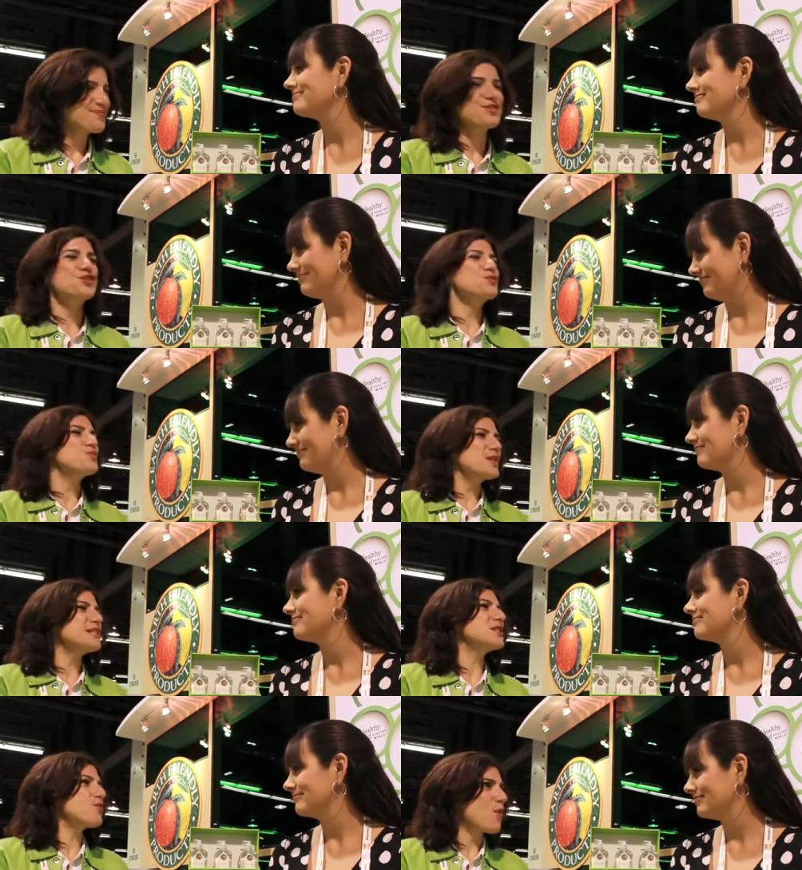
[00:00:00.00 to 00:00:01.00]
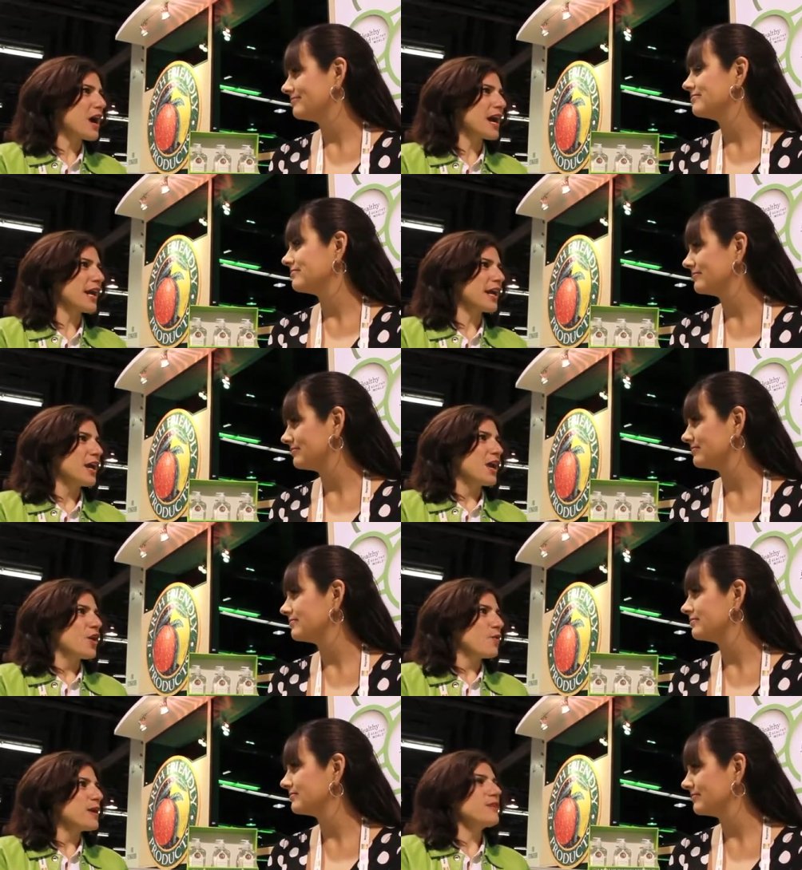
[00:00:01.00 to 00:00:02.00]
Speaker 1: There's a reason why
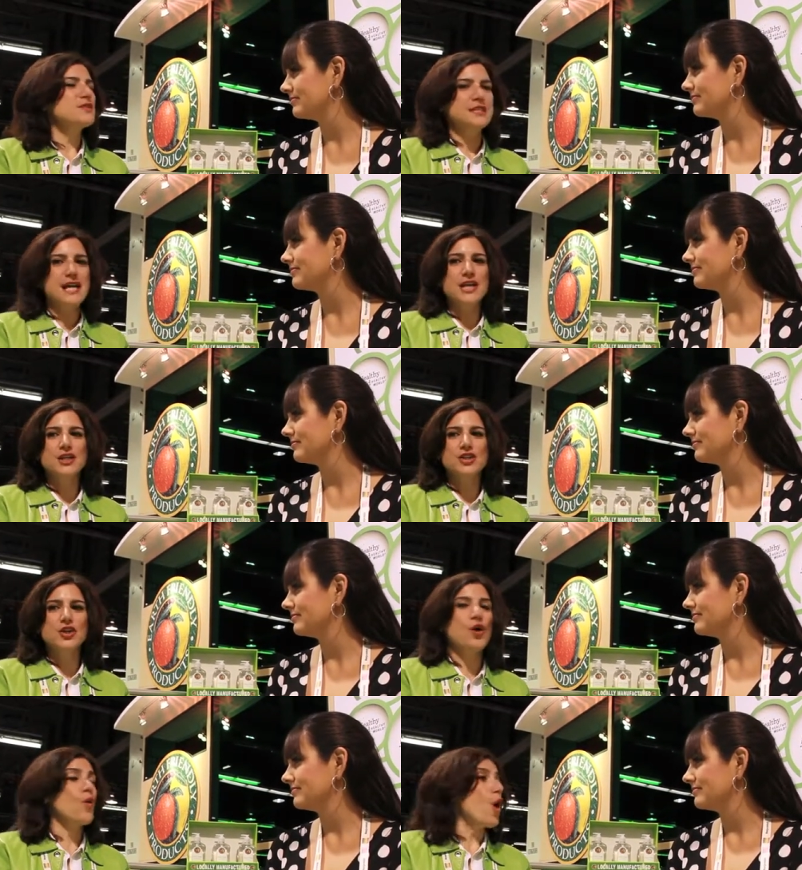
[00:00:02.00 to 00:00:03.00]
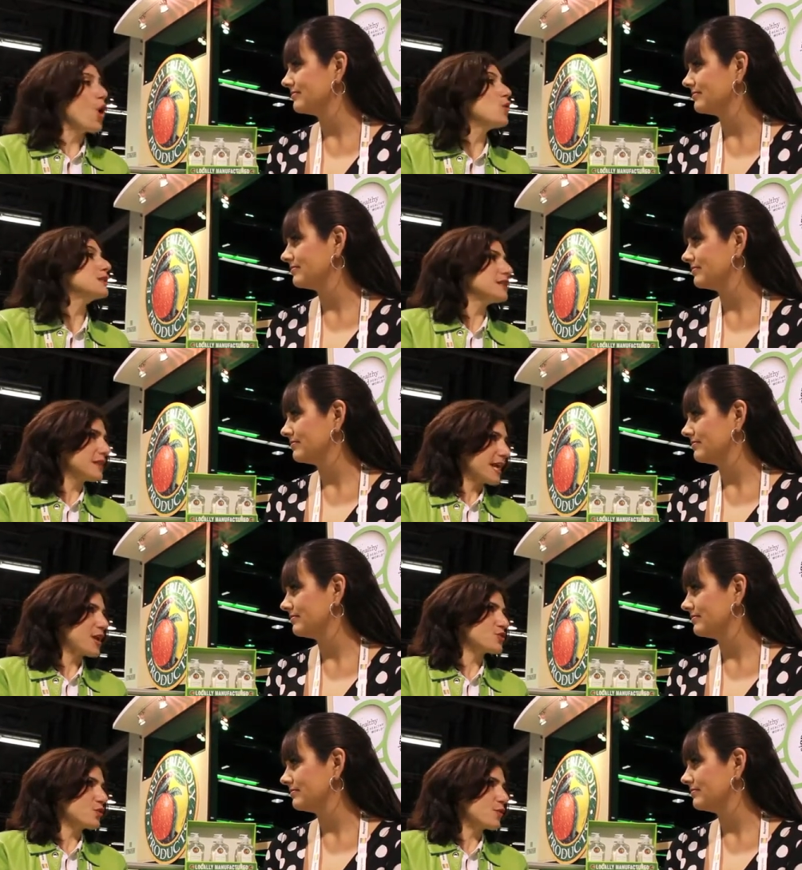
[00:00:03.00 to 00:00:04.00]
we have decided to go only the
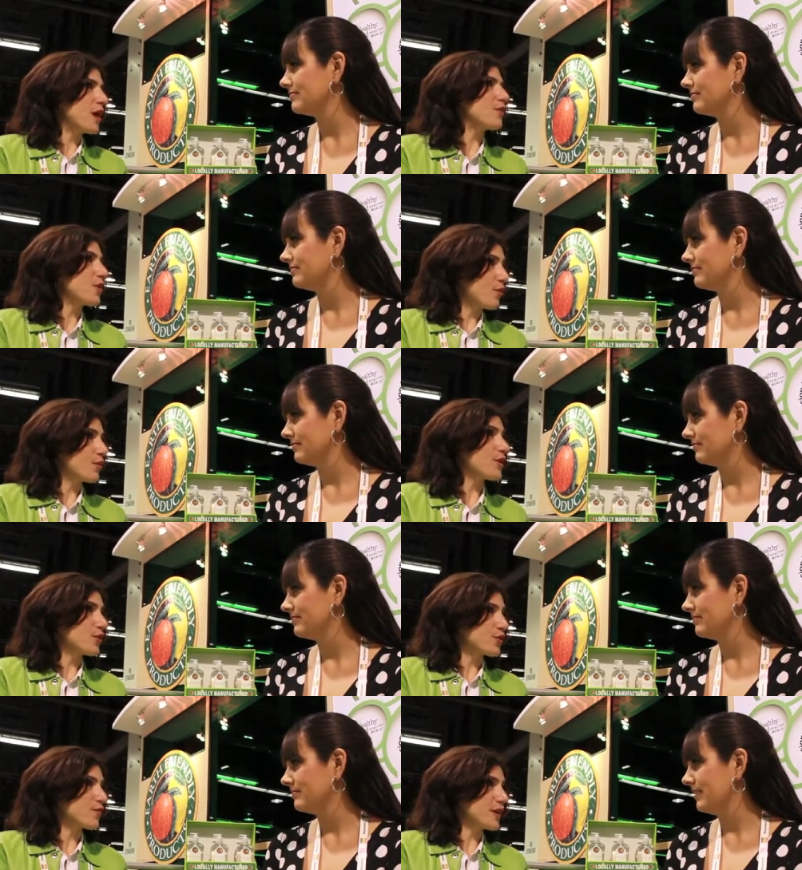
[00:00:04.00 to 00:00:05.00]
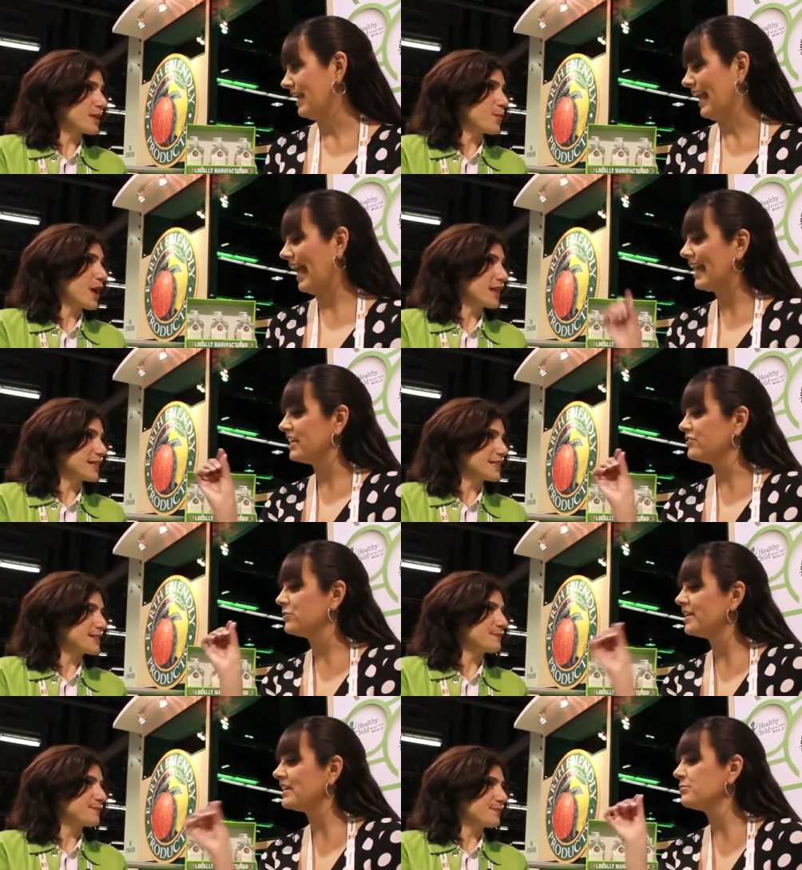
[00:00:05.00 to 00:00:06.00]
natural route over at Earth Friendly Products. And
Speaker 2: if you
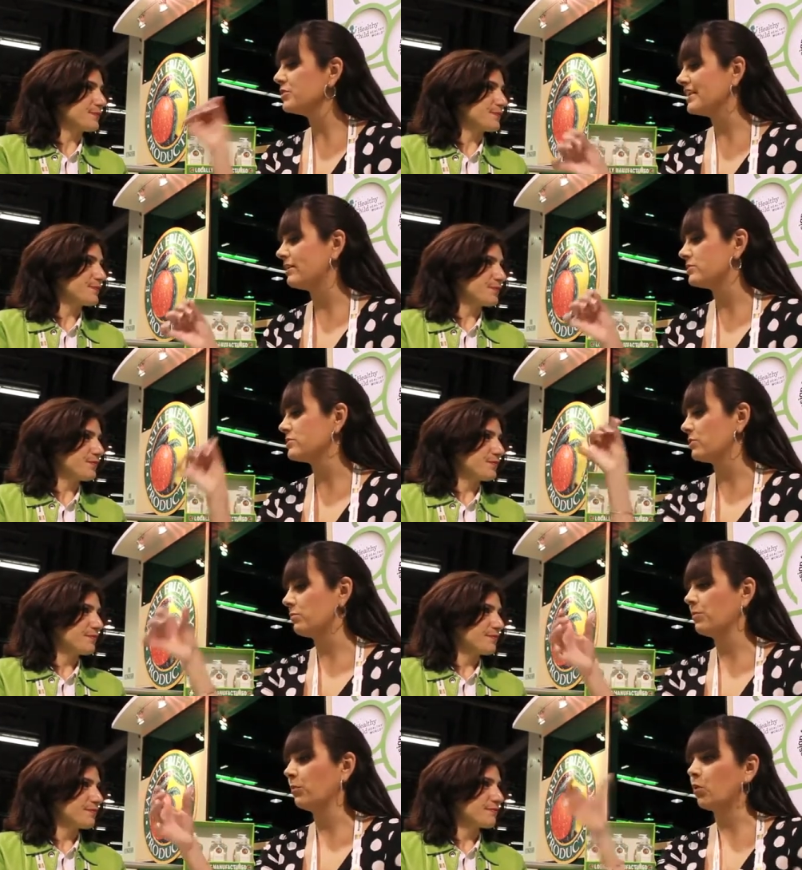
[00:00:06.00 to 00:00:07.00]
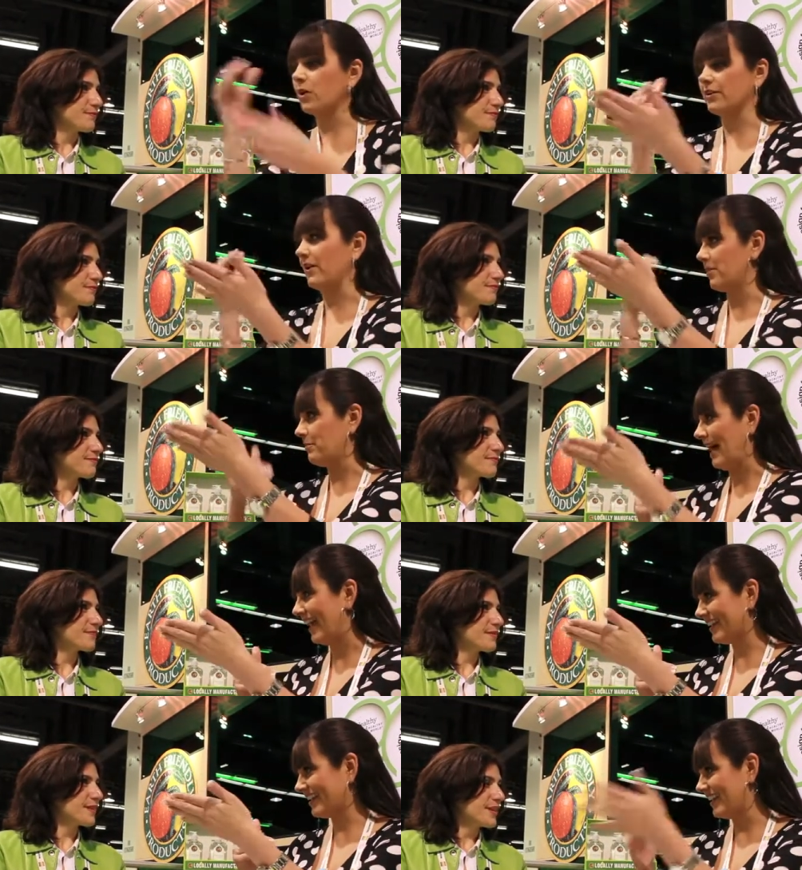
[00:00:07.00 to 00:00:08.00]
can't pronounce the word on the
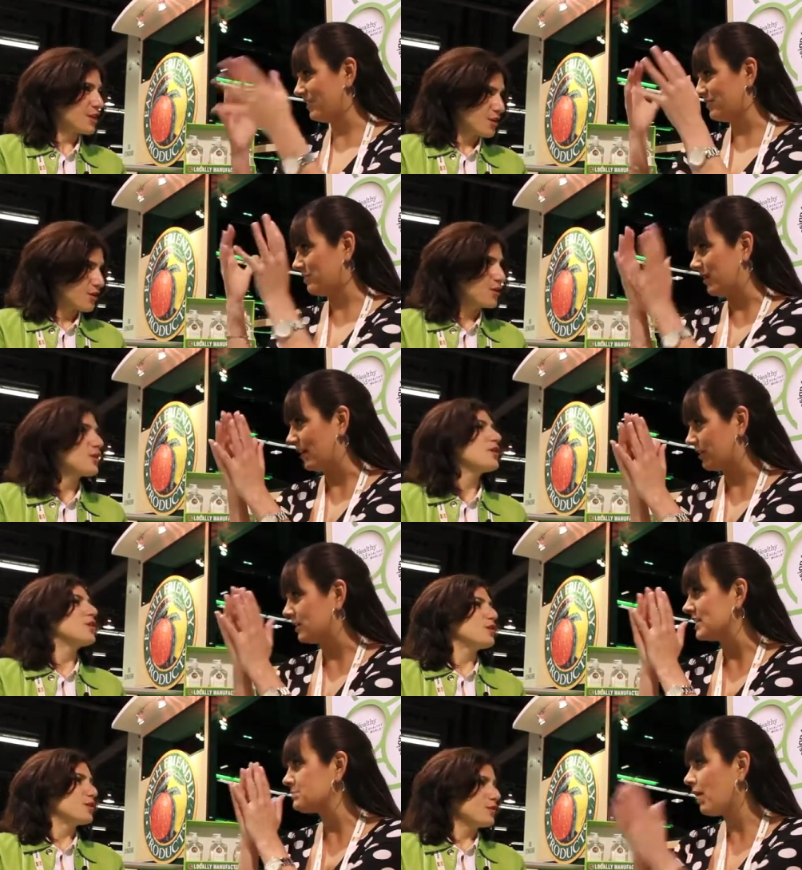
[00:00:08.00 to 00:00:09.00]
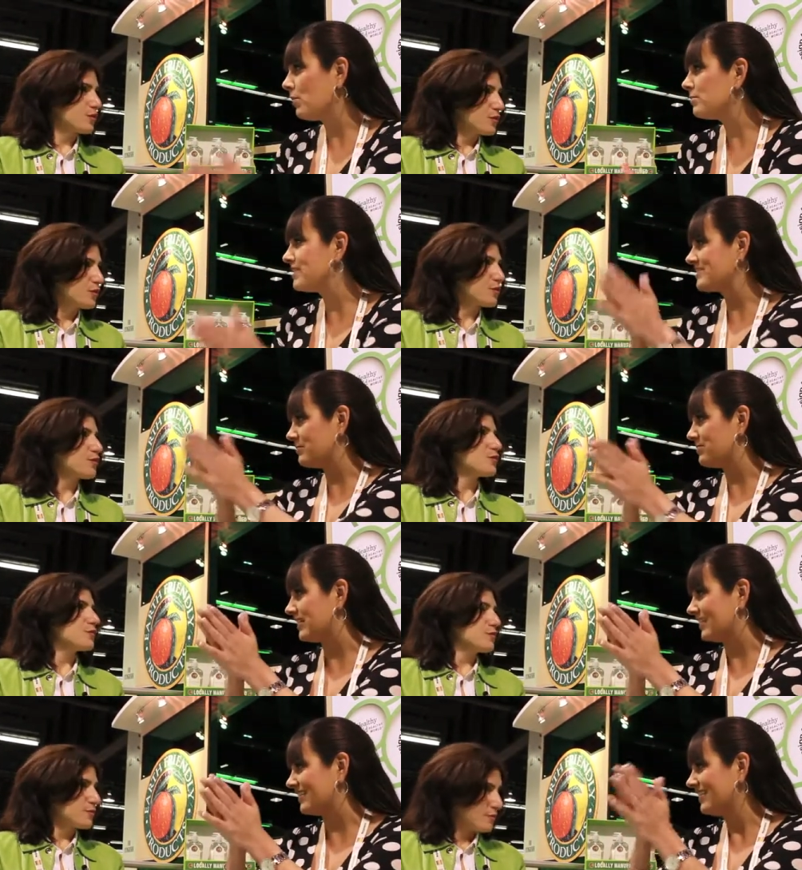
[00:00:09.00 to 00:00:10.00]
back of the bottle, it's probably
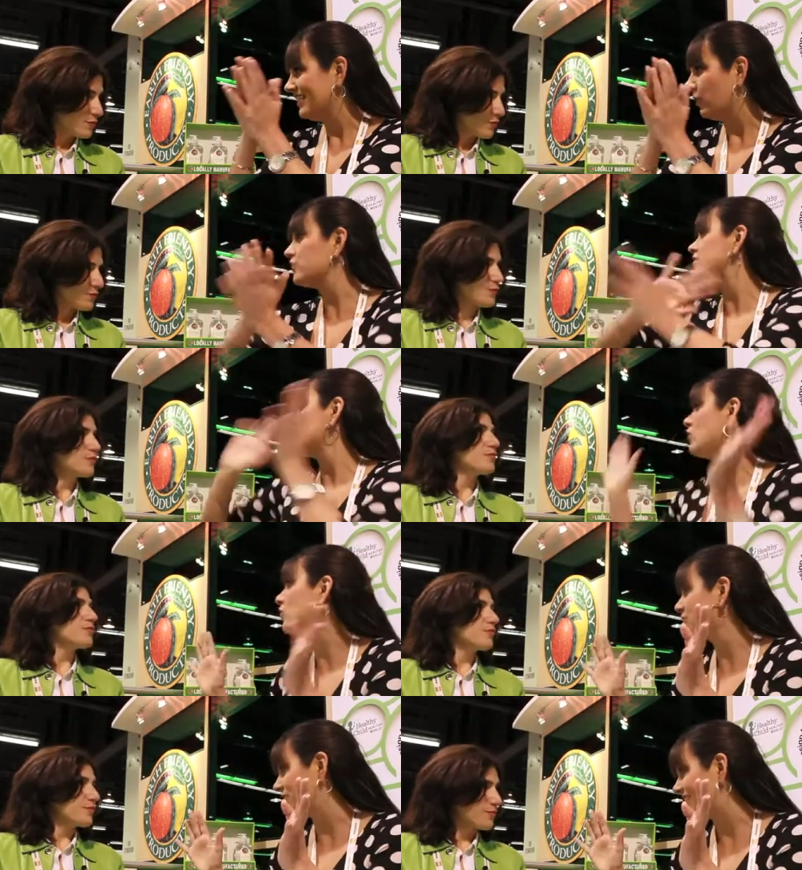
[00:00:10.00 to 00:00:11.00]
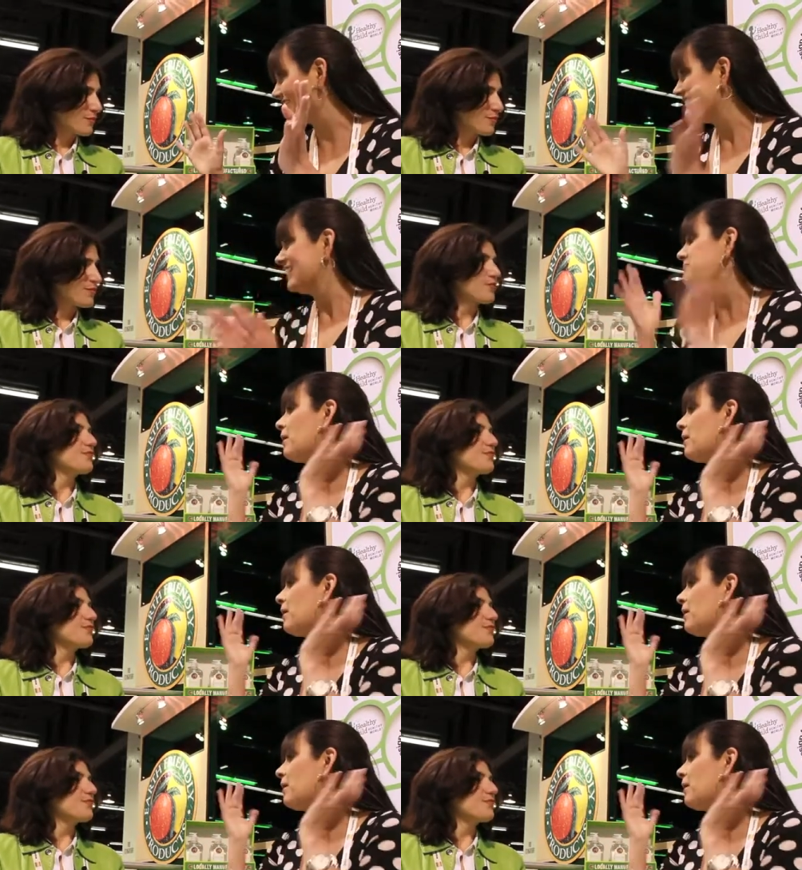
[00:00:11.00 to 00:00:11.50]
something, or if you've never heard of it, it's